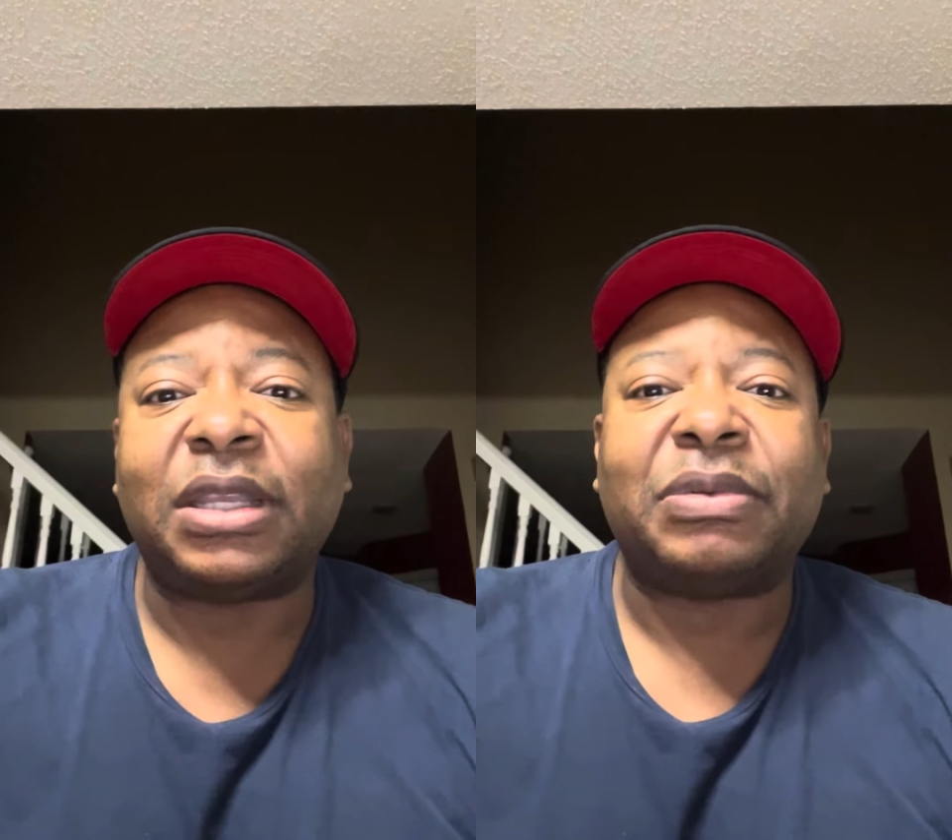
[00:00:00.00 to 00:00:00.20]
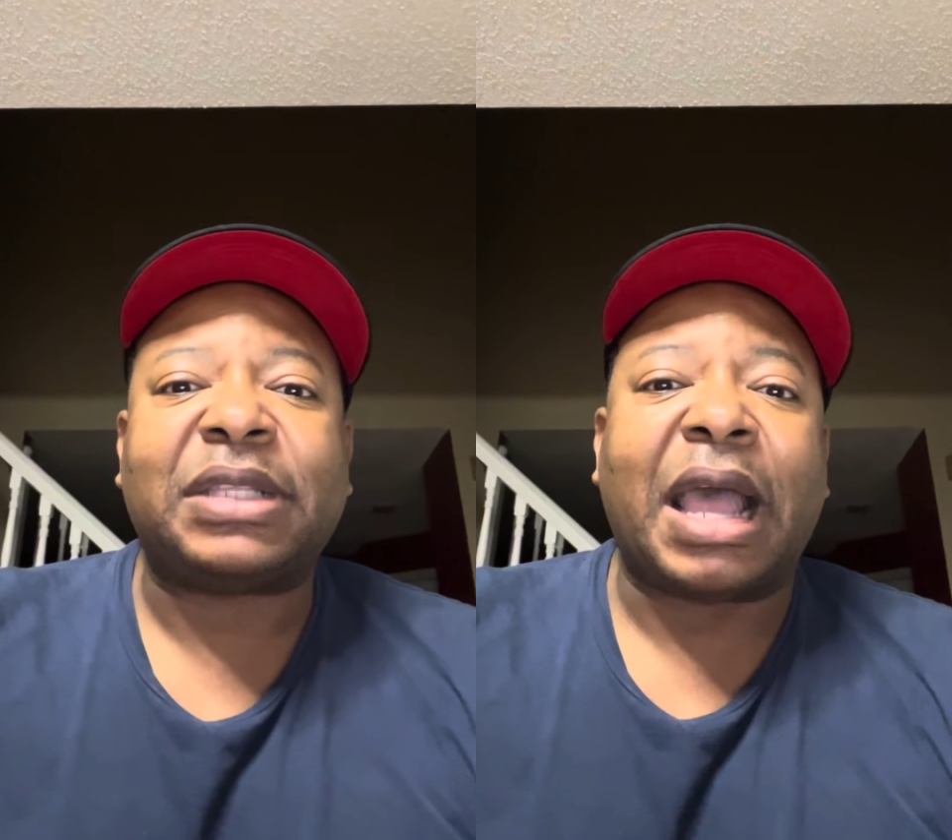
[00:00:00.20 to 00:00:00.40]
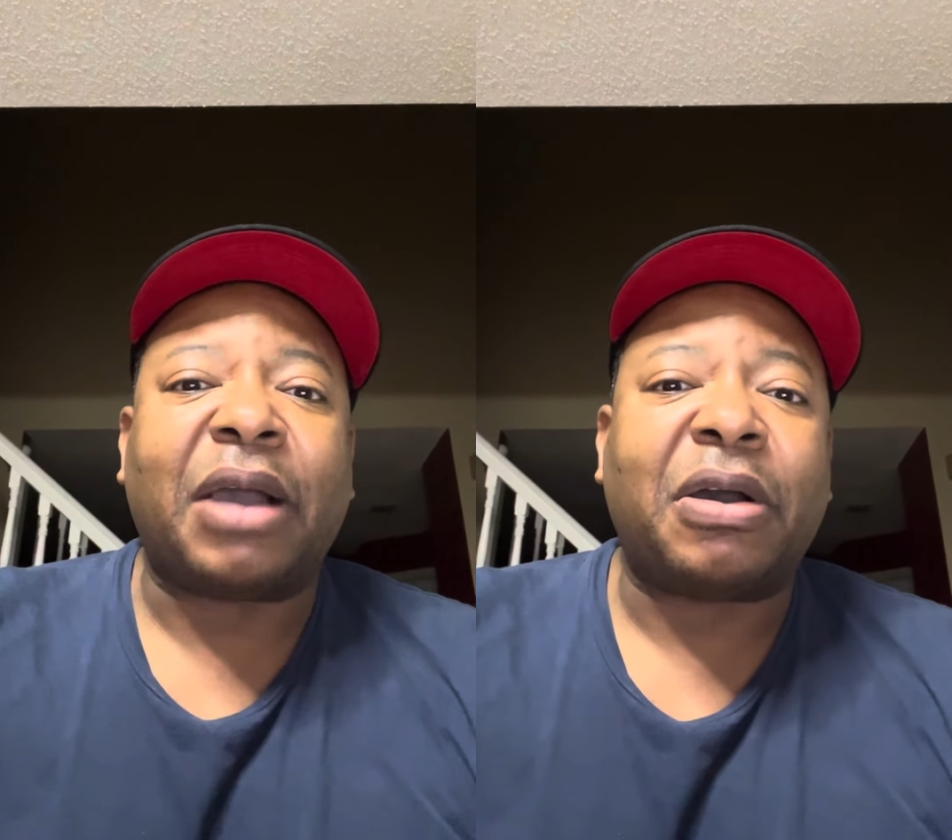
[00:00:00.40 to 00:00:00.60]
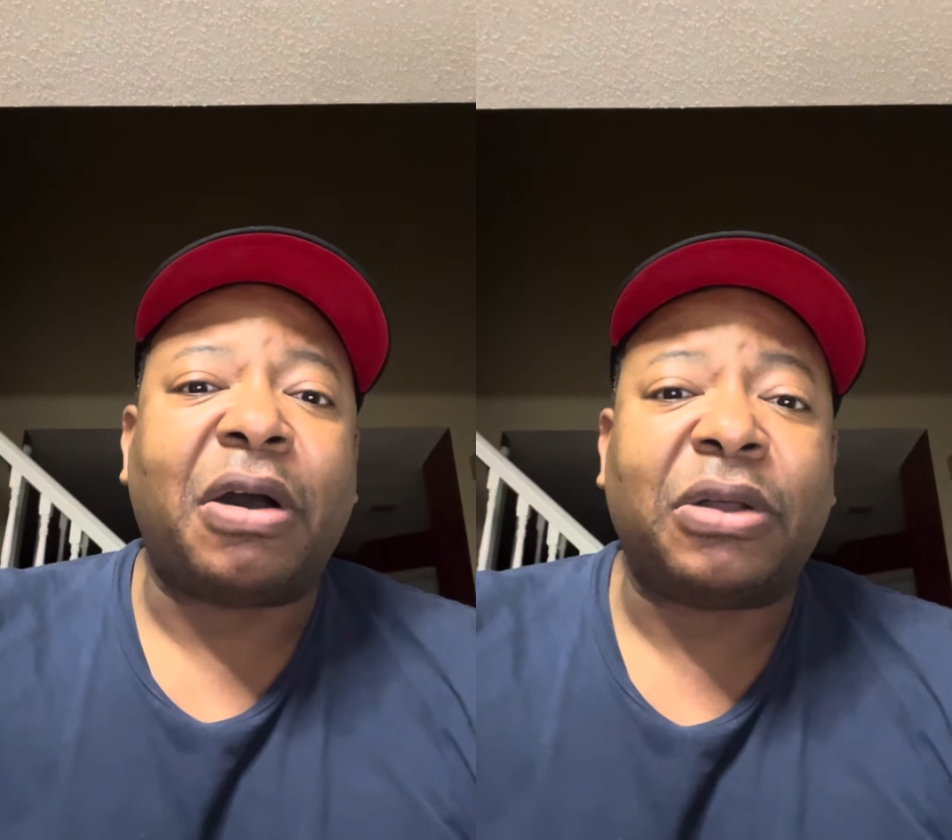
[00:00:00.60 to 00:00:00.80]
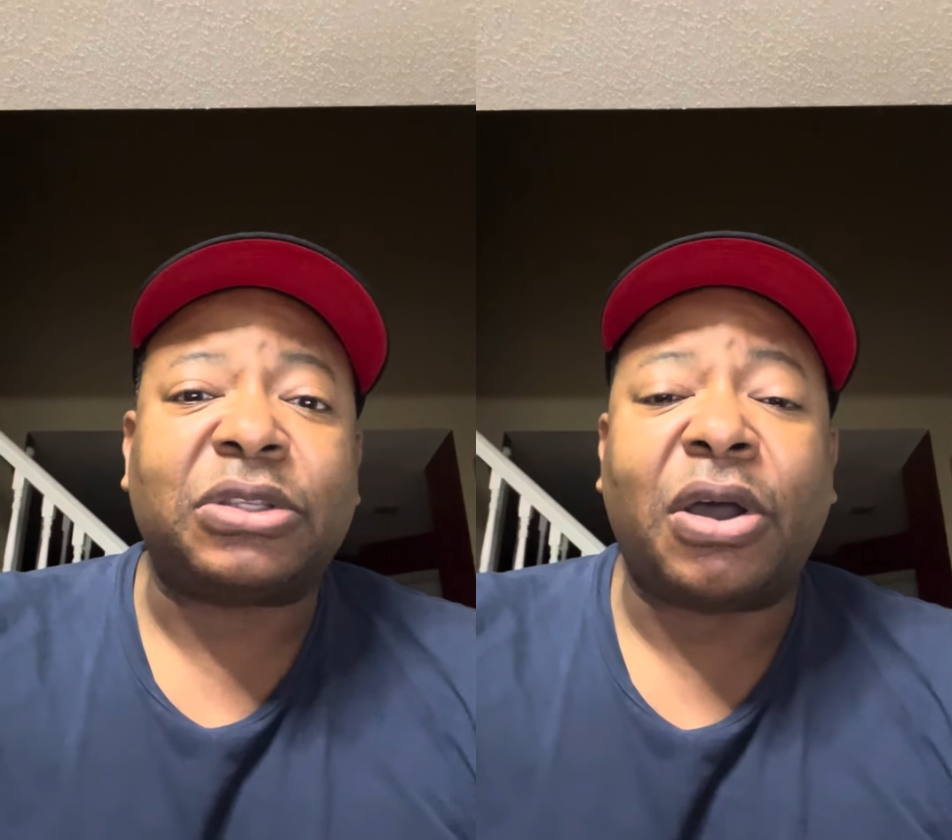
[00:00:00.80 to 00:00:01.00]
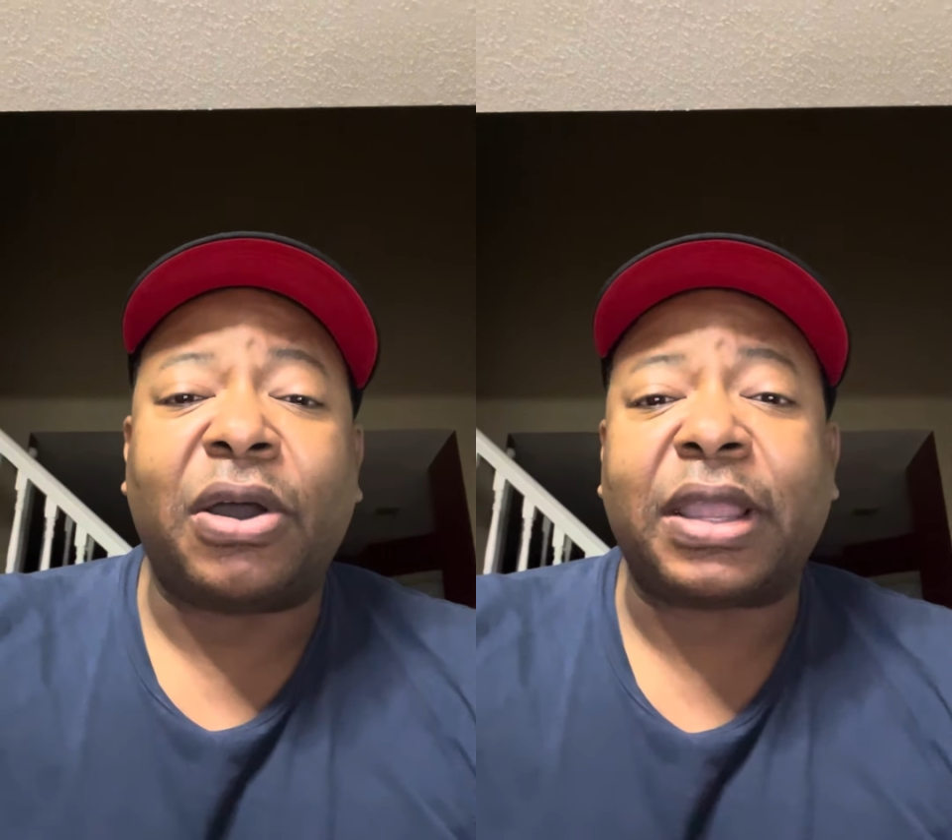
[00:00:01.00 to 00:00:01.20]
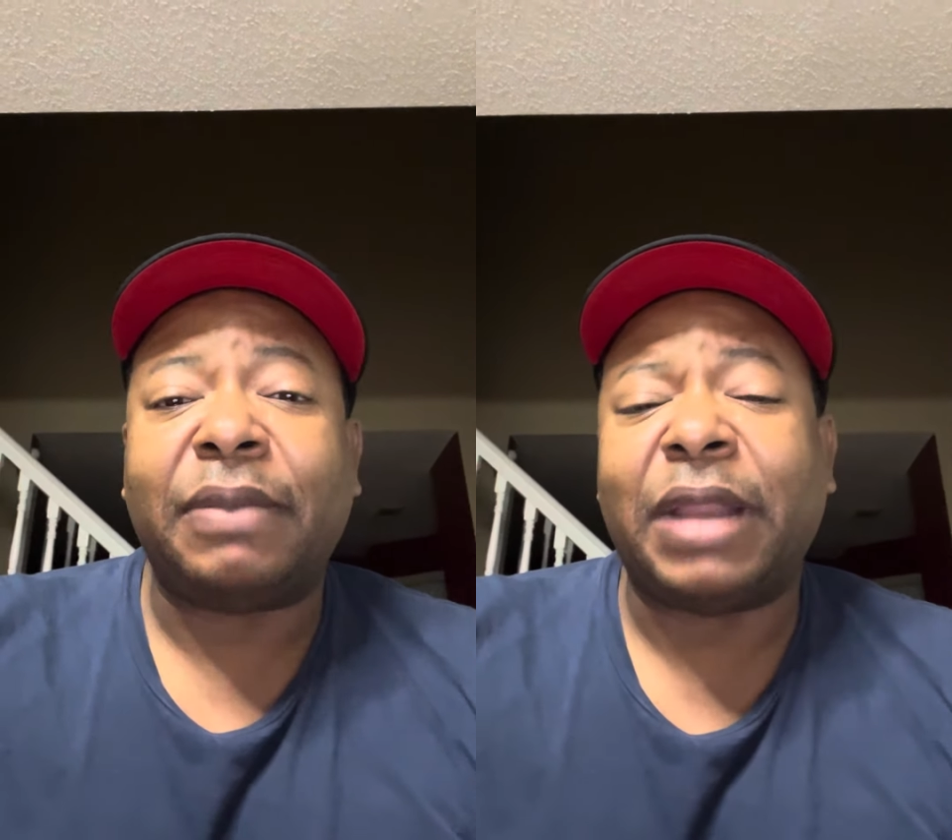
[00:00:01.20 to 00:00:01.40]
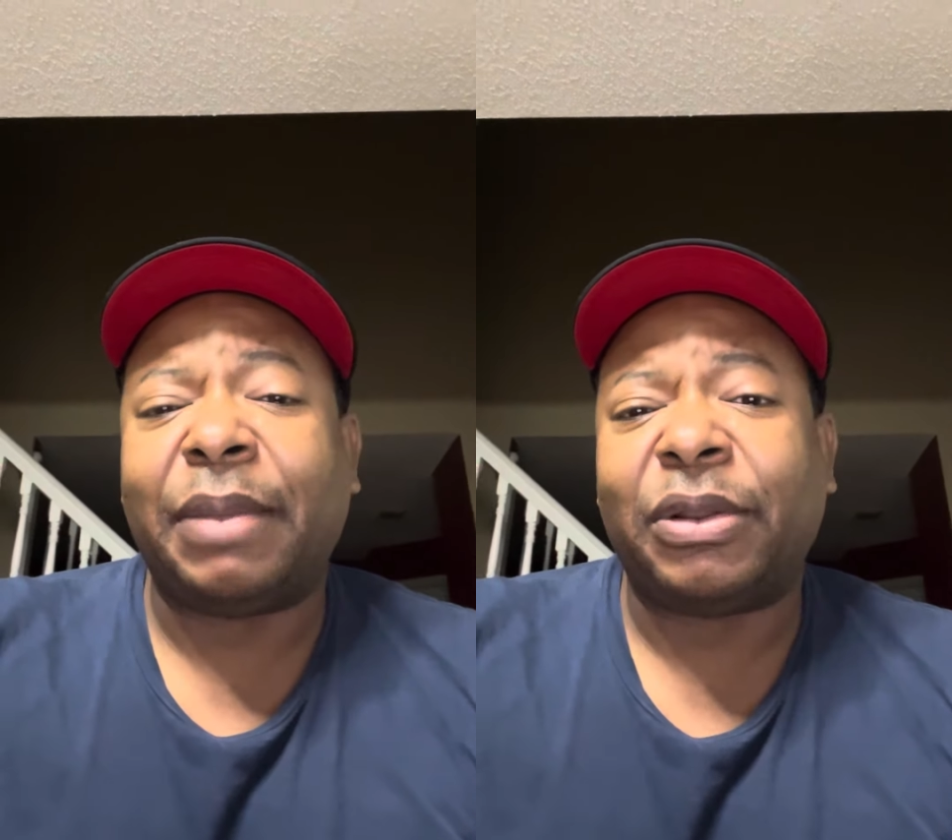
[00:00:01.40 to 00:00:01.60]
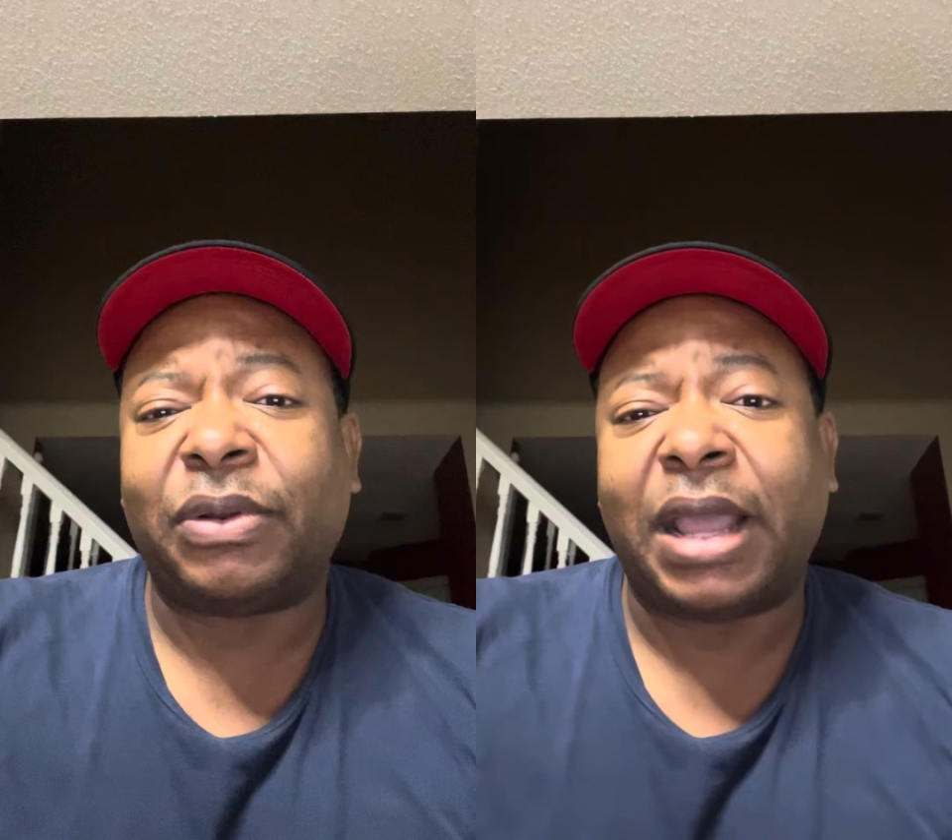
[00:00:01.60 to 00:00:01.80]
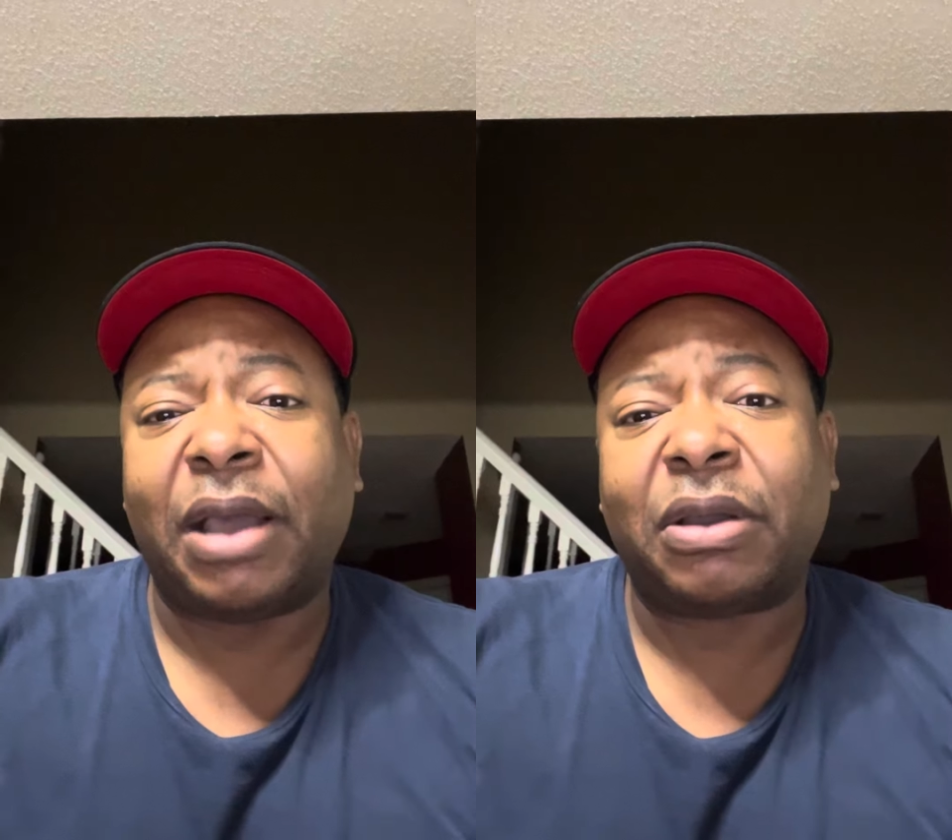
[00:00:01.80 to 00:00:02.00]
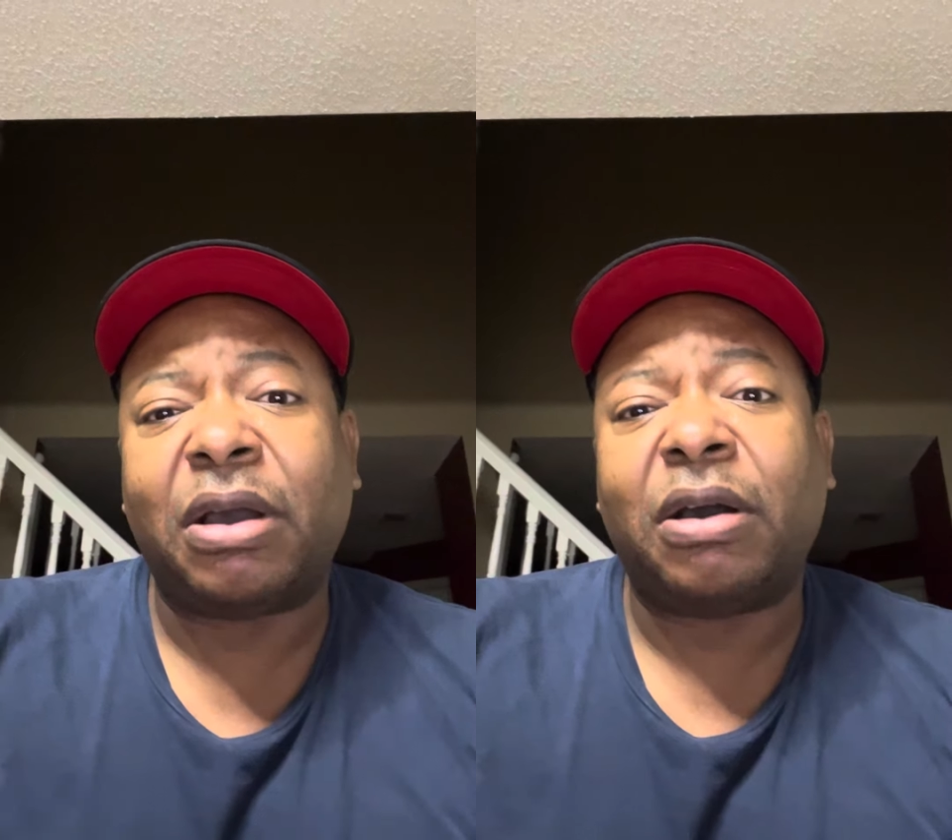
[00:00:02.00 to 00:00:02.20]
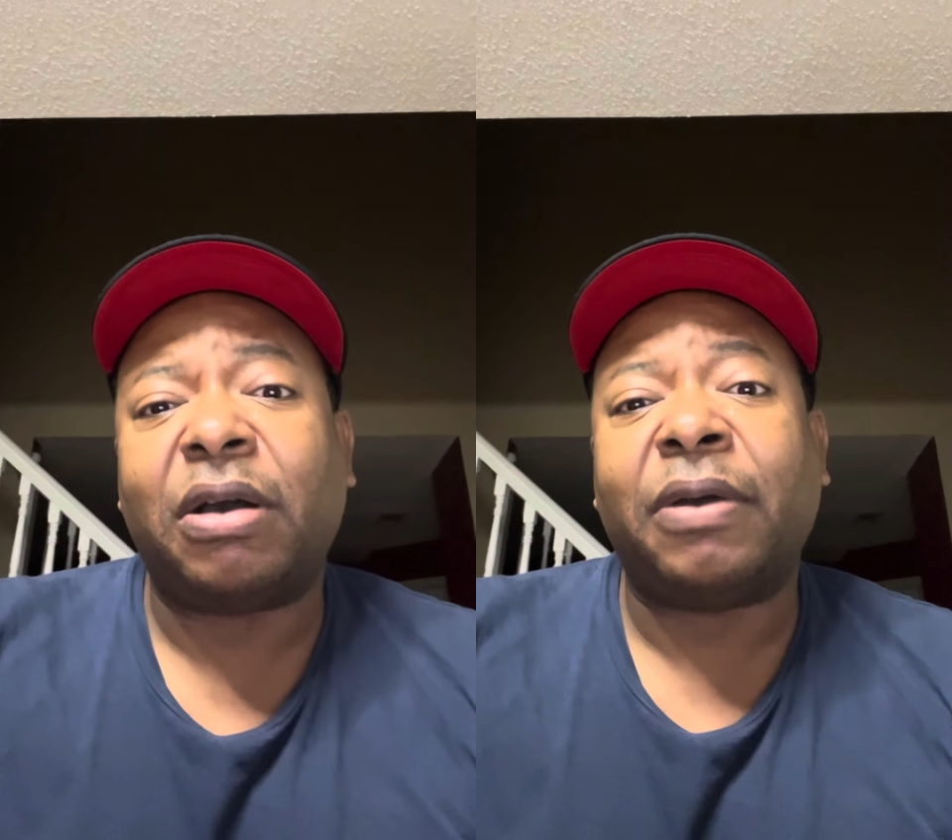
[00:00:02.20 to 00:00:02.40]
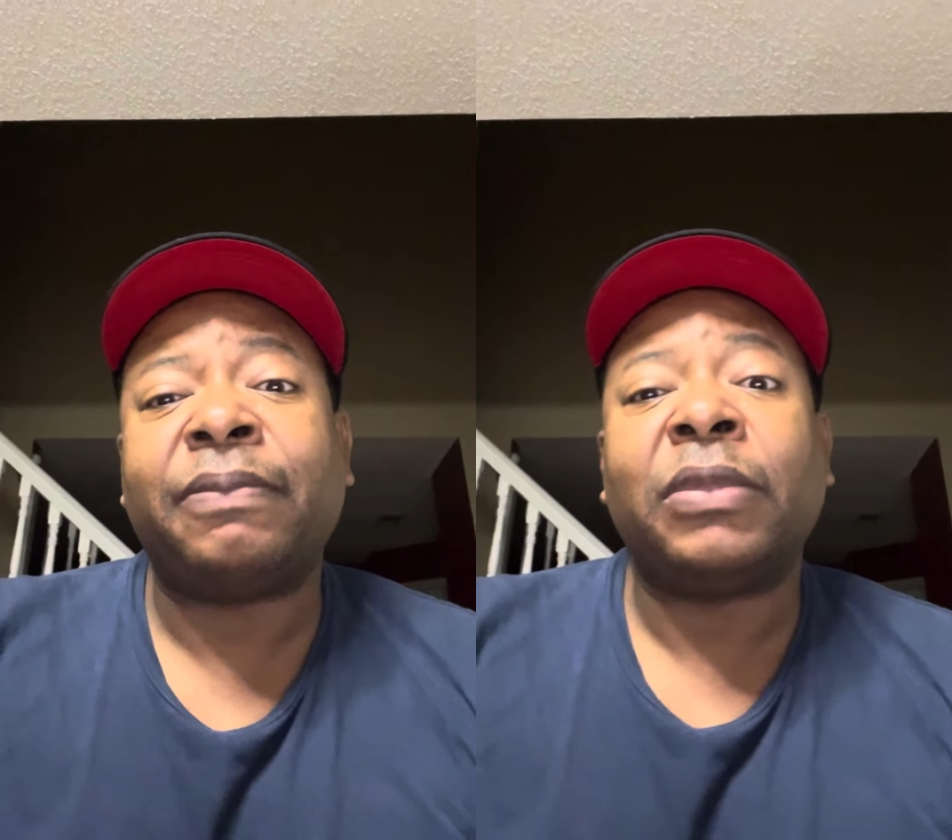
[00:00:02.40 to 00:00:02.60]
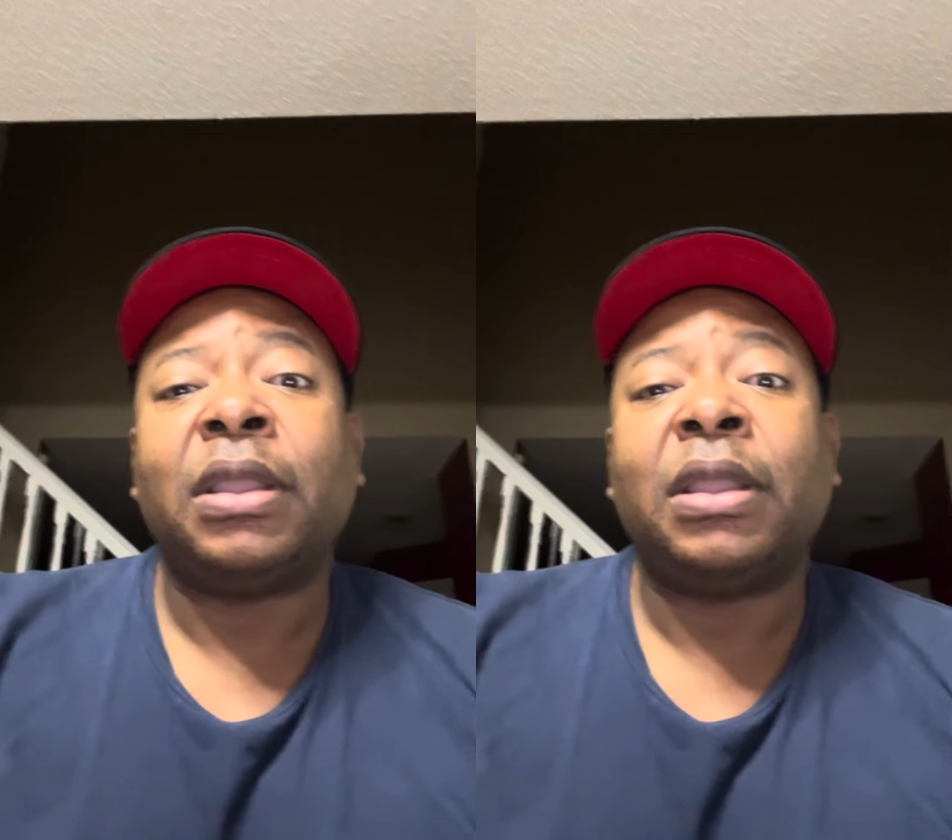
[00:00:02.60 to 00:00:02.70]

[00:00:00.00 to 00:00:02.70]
it was the alcohol talking, blame it on the alcohol.